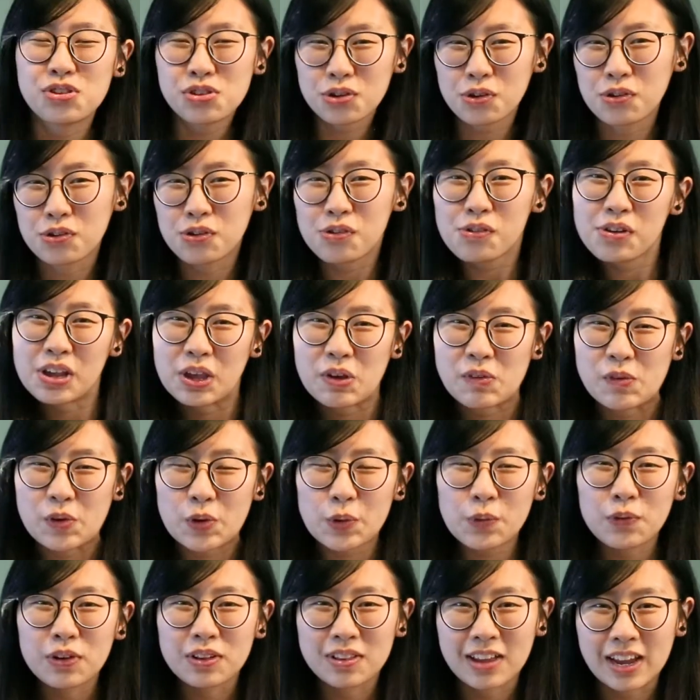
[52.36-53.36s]
So, if
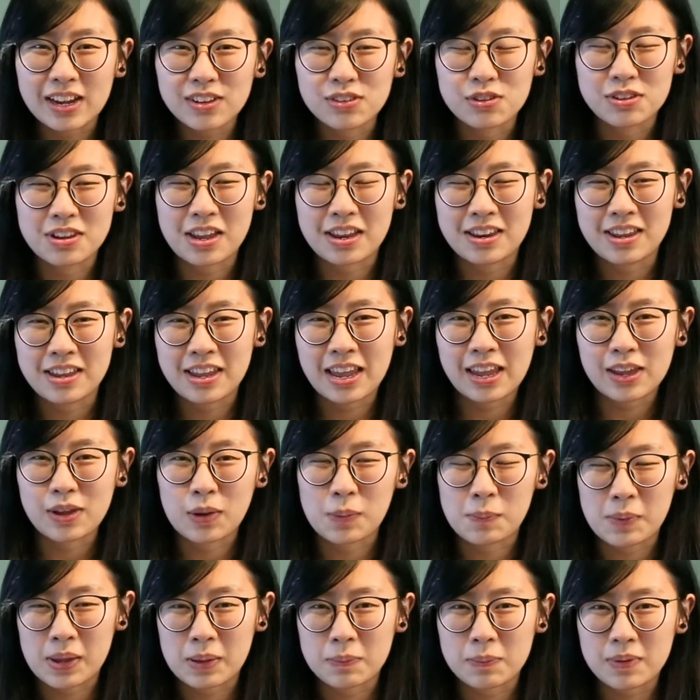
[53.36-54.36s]
you would like to dedicate
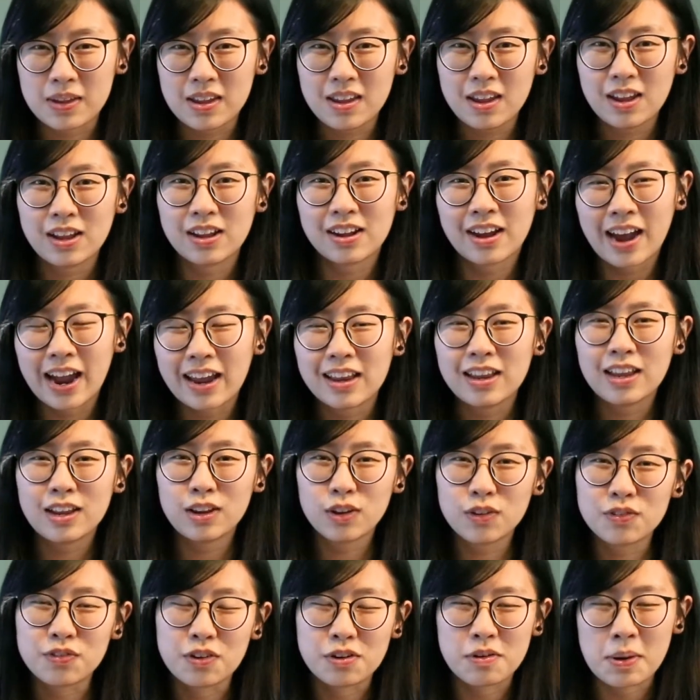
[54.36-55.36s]
your baby, kindly
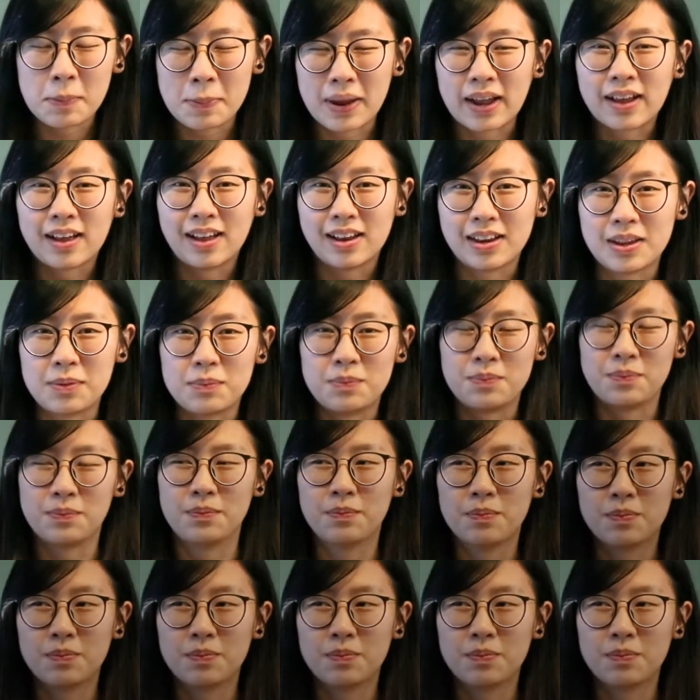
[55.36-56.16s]
look for Rebecca Lim.